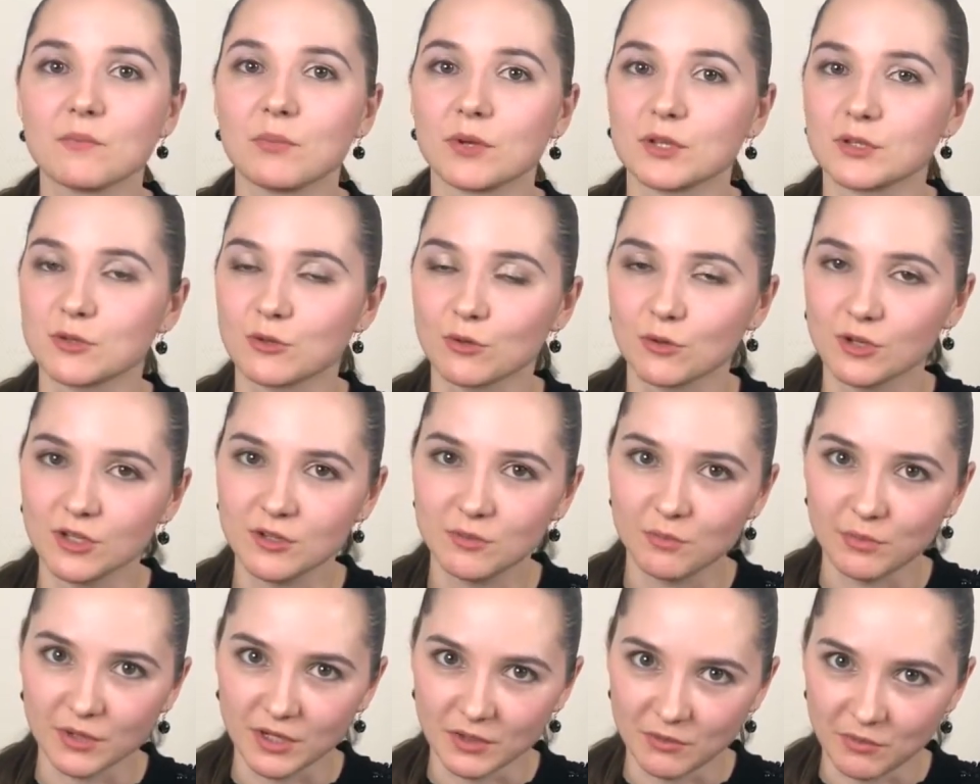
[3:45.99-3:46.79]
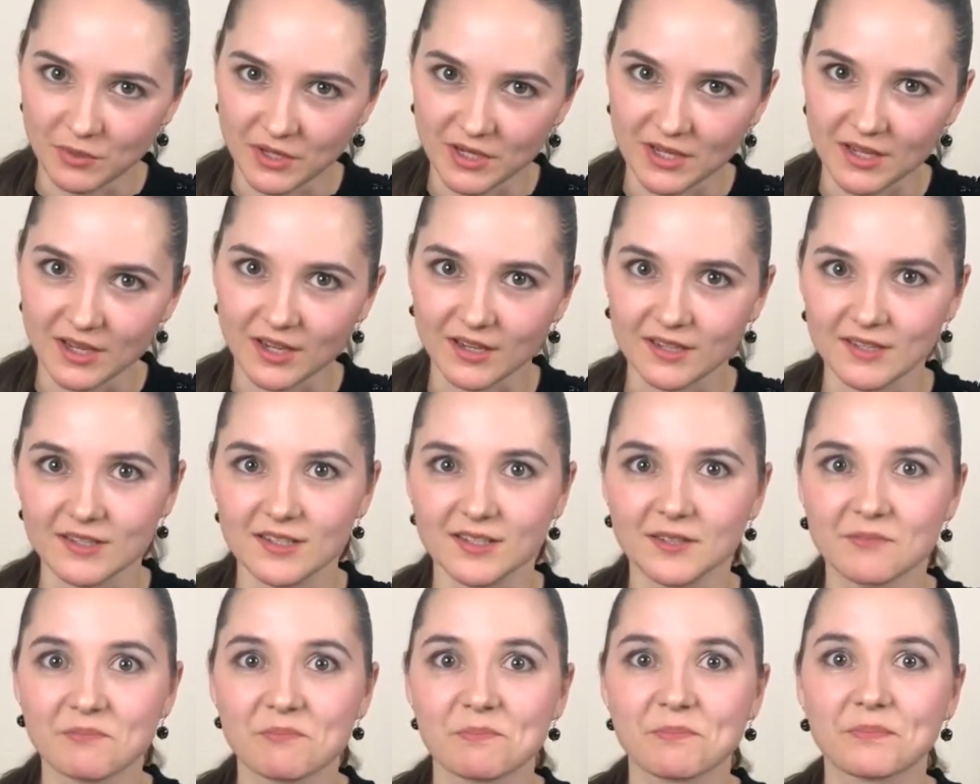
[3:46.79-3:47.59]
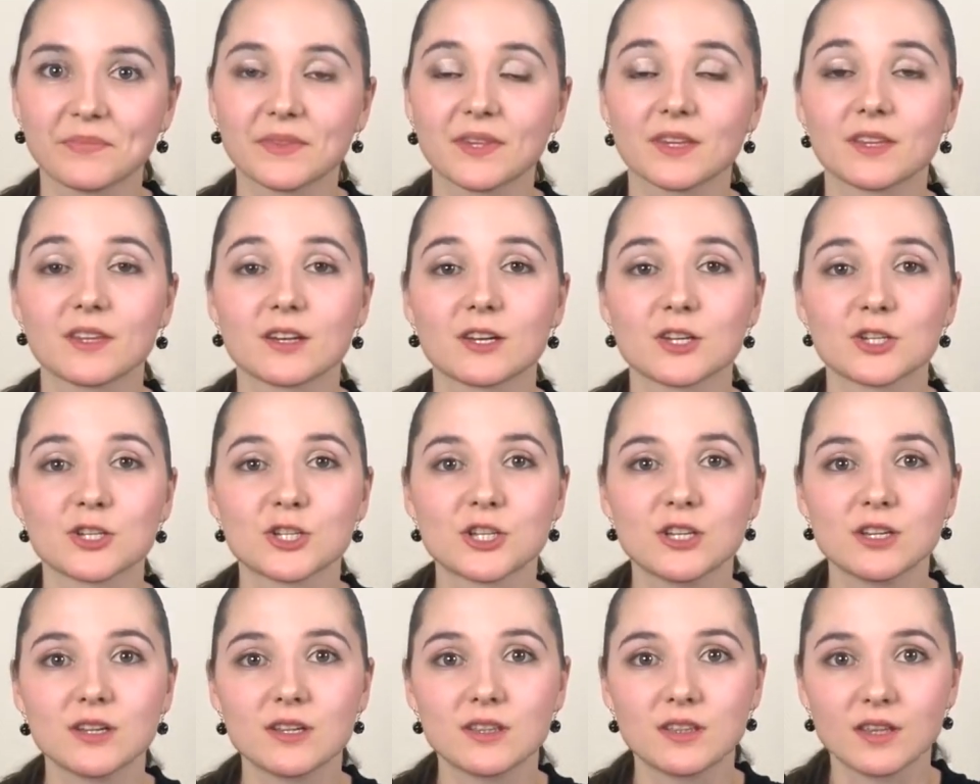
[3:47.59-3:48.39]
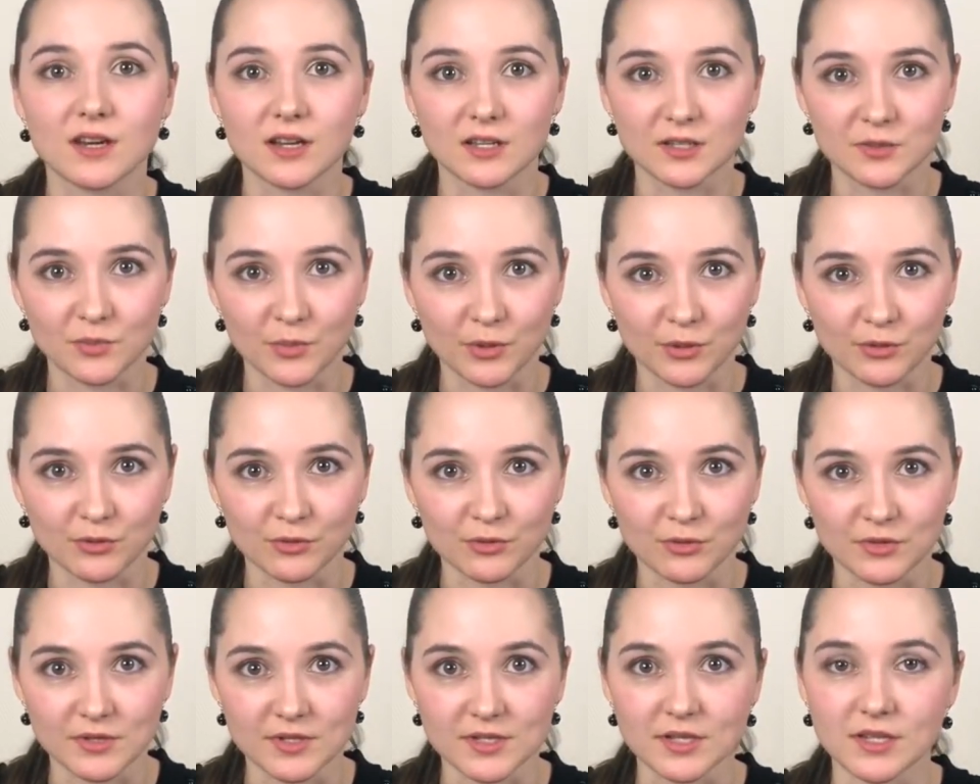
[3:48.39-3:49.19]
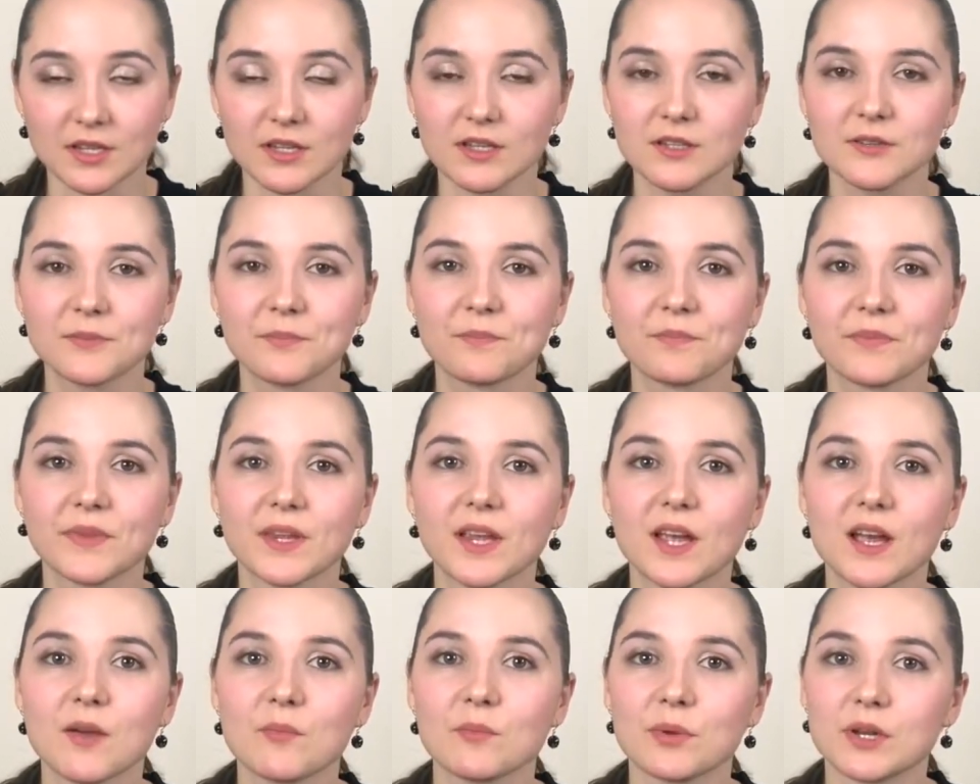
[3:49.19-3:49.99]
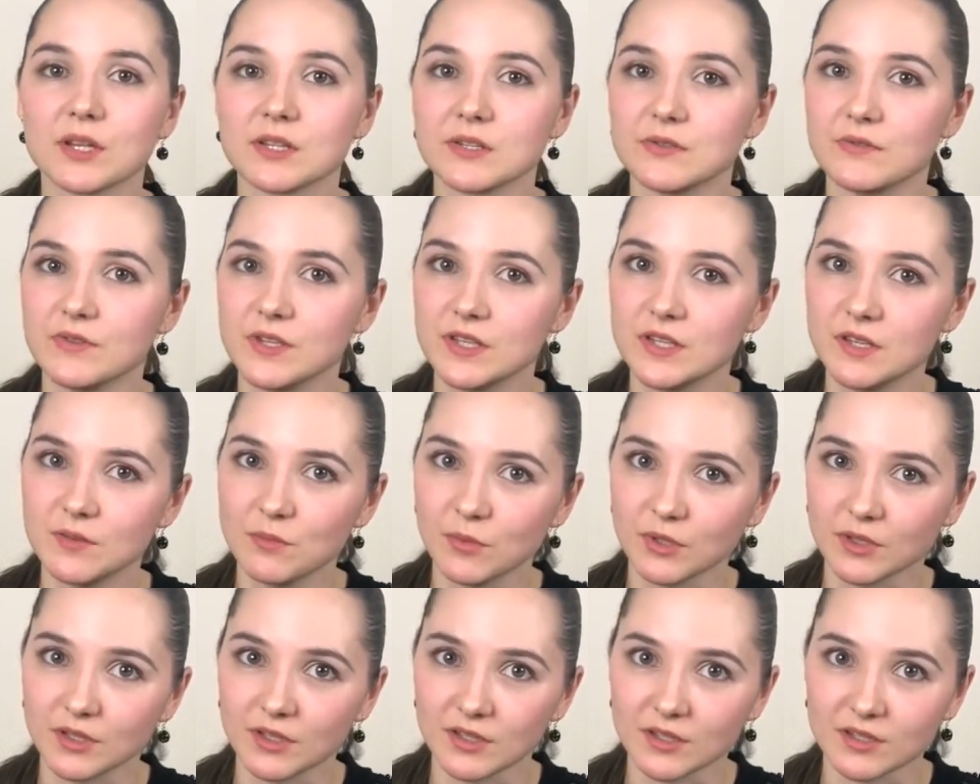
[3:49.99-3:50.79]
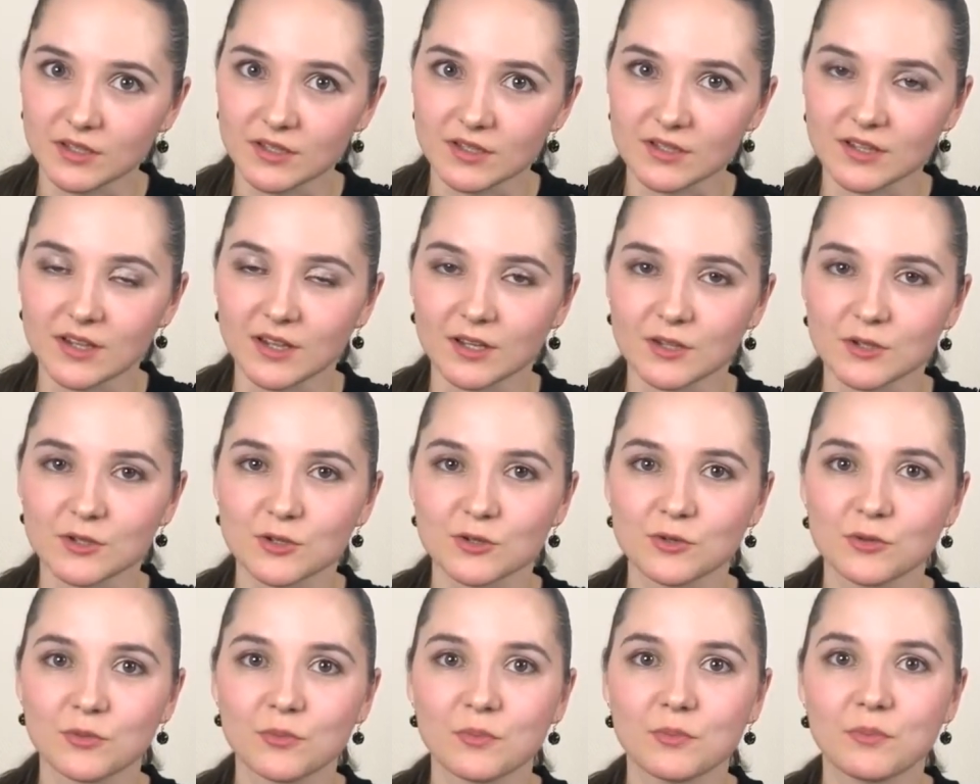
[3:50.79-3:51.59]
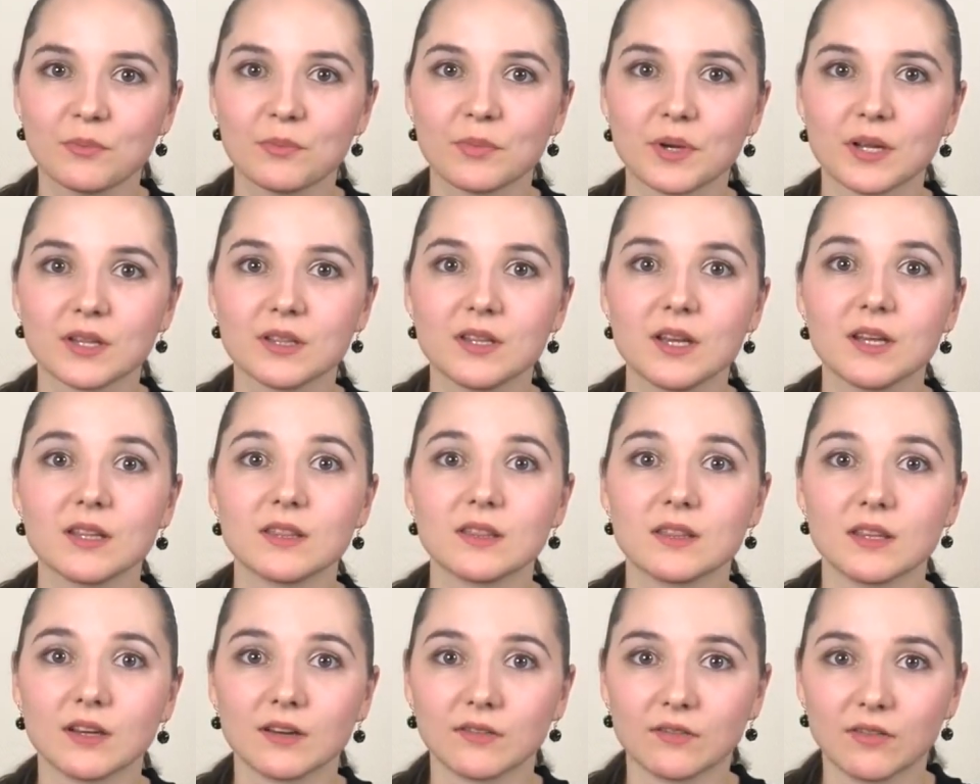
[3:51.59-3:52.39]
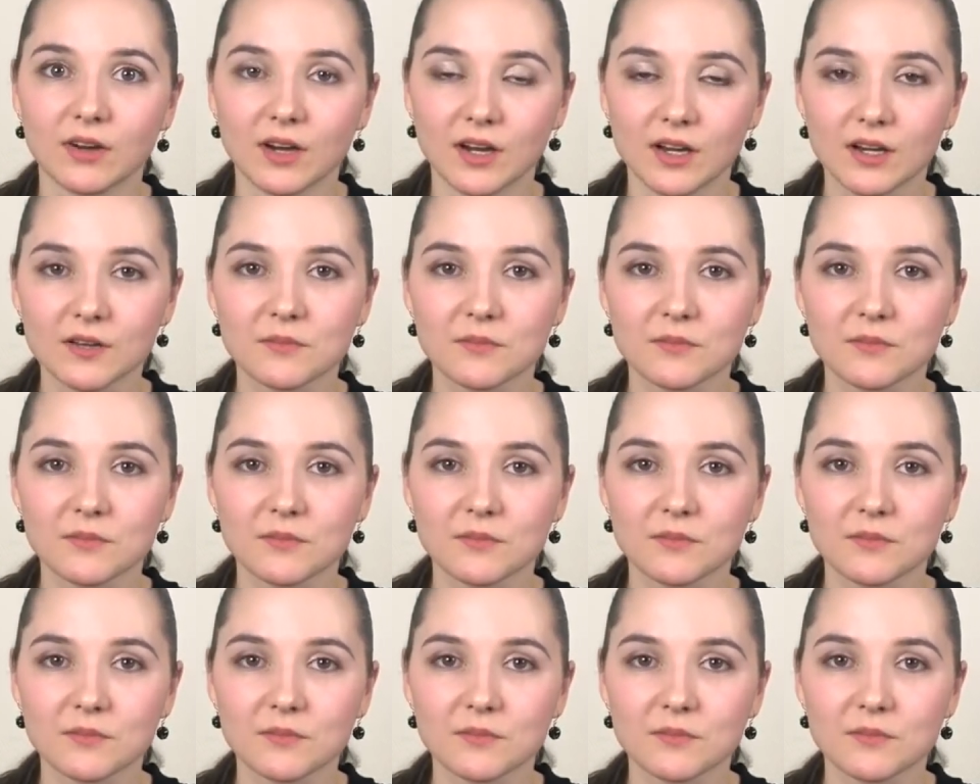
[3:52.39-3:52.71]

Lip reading: You can build an industry, expand the transport network, develop your industry, sell goods,